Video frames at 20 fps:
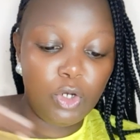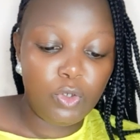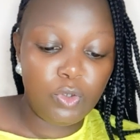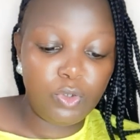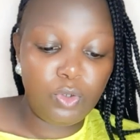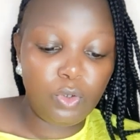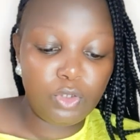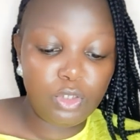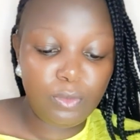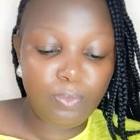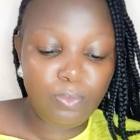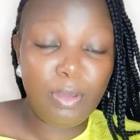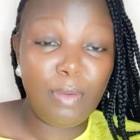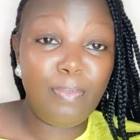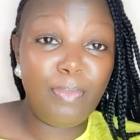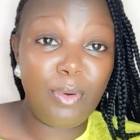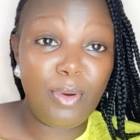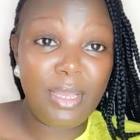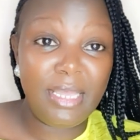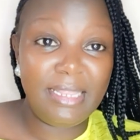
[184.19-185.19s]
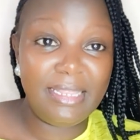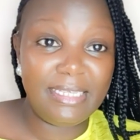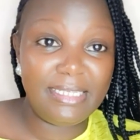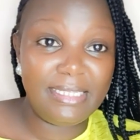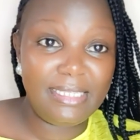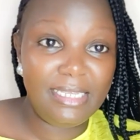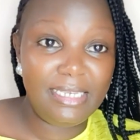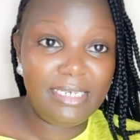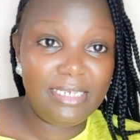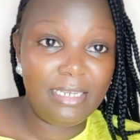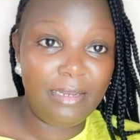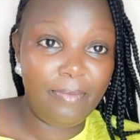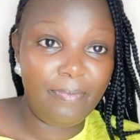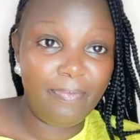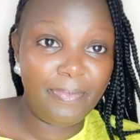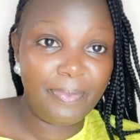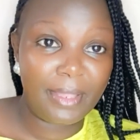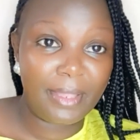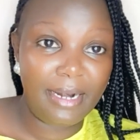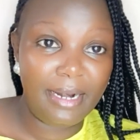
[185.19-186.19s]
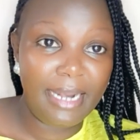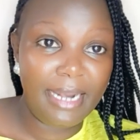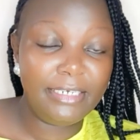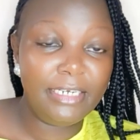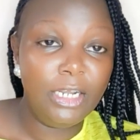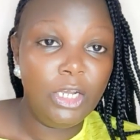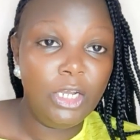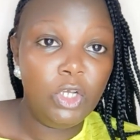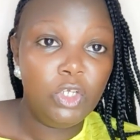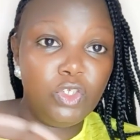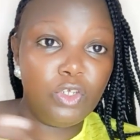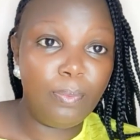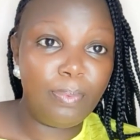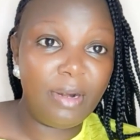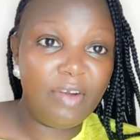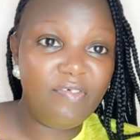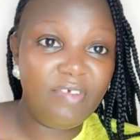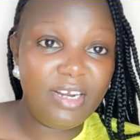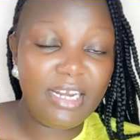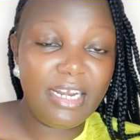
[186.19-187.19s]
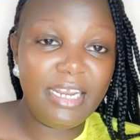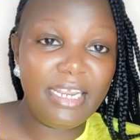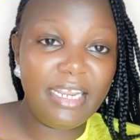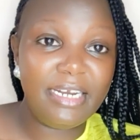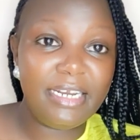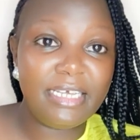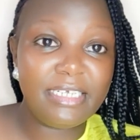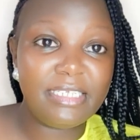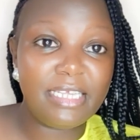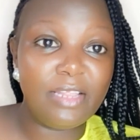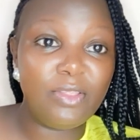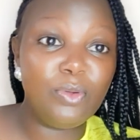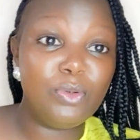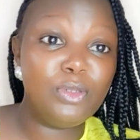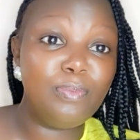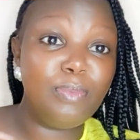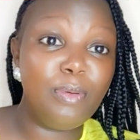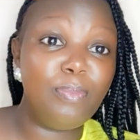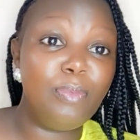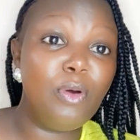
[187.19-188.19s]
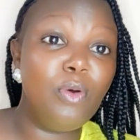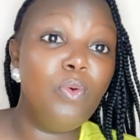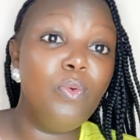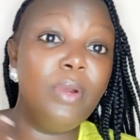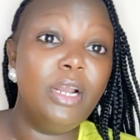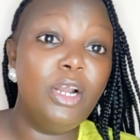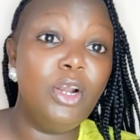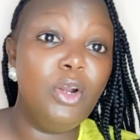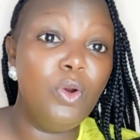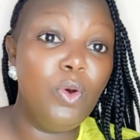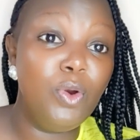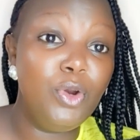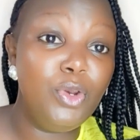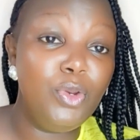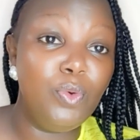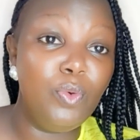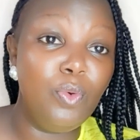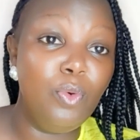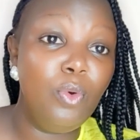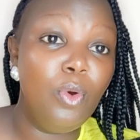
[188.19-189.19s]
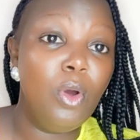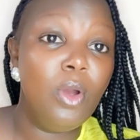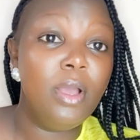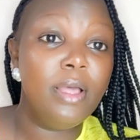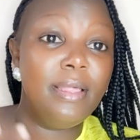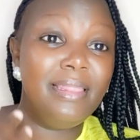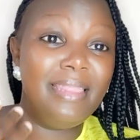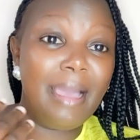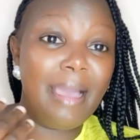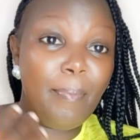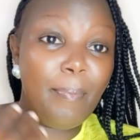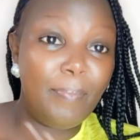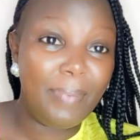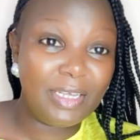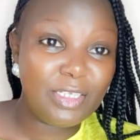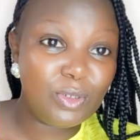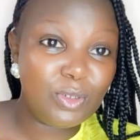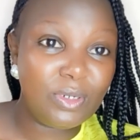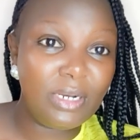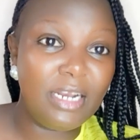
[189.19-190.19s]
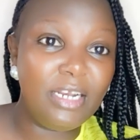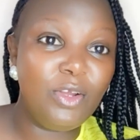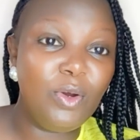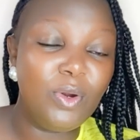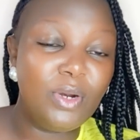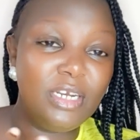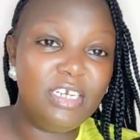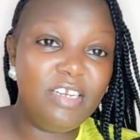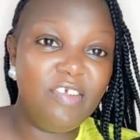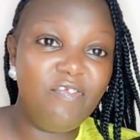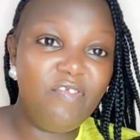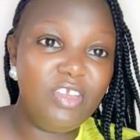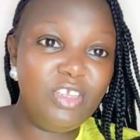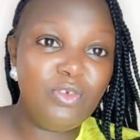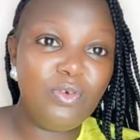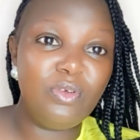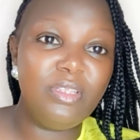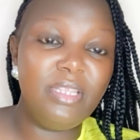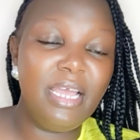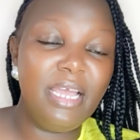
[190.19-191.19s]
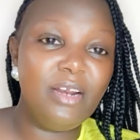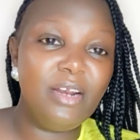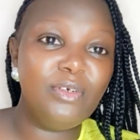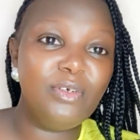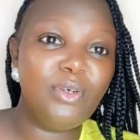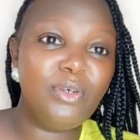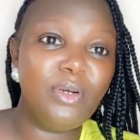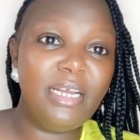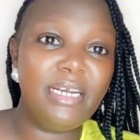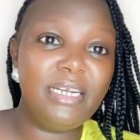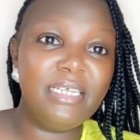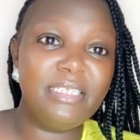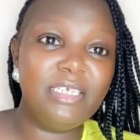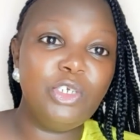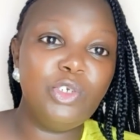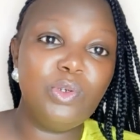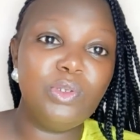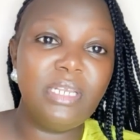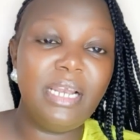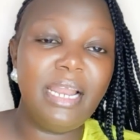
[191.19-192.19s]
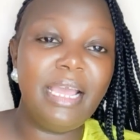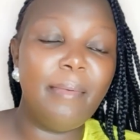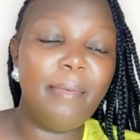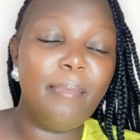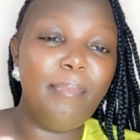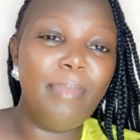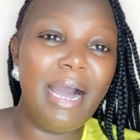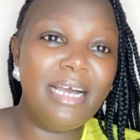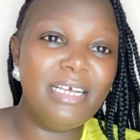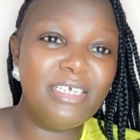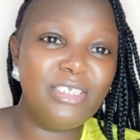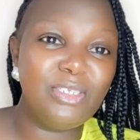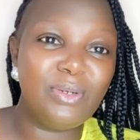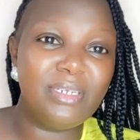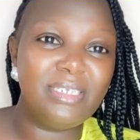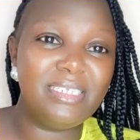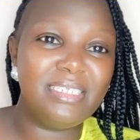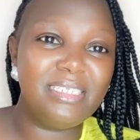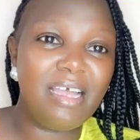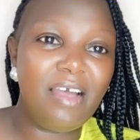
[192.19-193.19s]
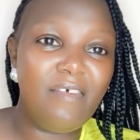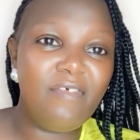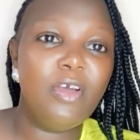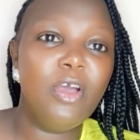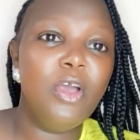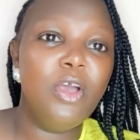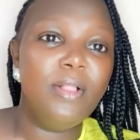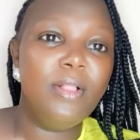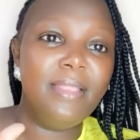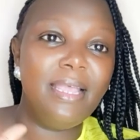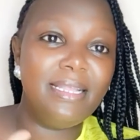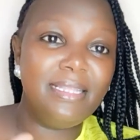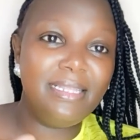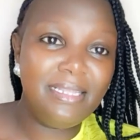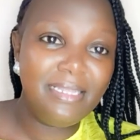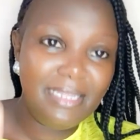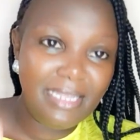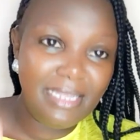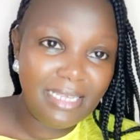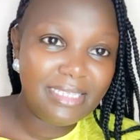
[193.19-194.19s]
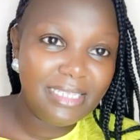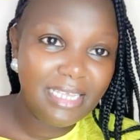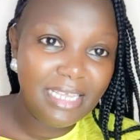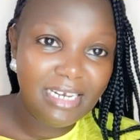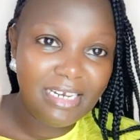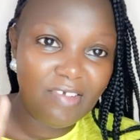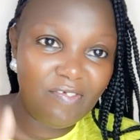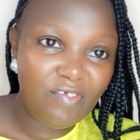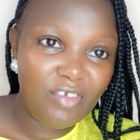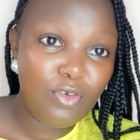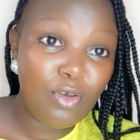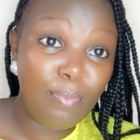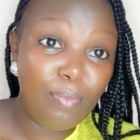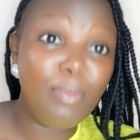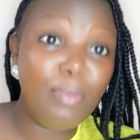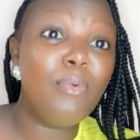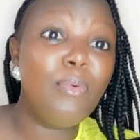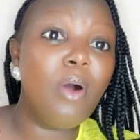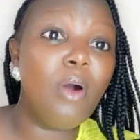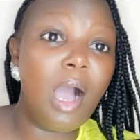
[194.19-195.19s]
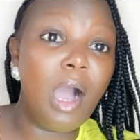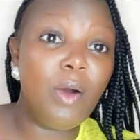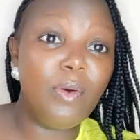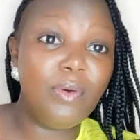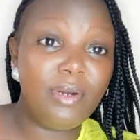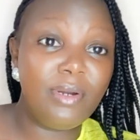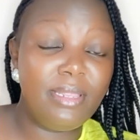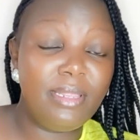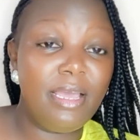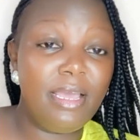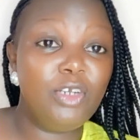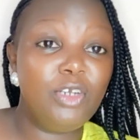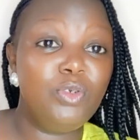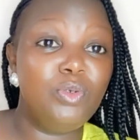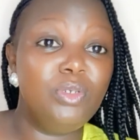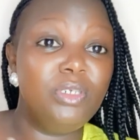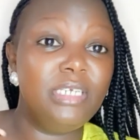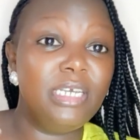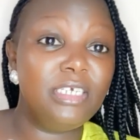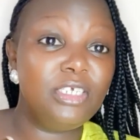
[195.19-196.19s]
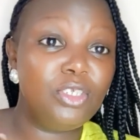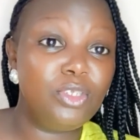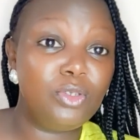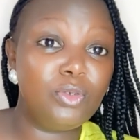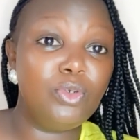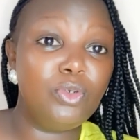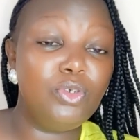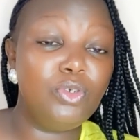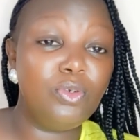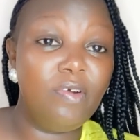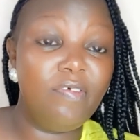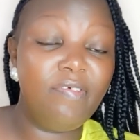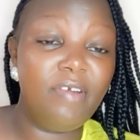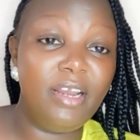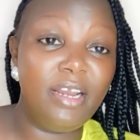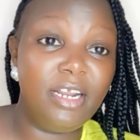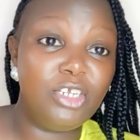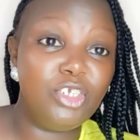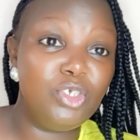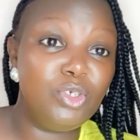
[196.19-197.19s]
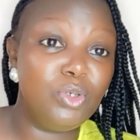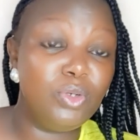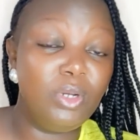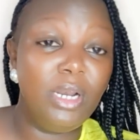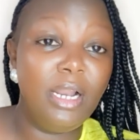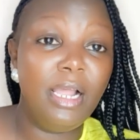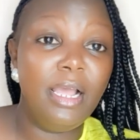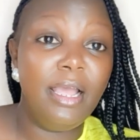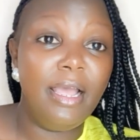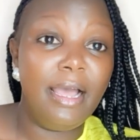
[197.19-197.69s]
to those people in the city, right? So private lenders are those people who will loan you. They are personally or individual. They are not organizations like banks or staff. That these individual people are out there to just sort your financial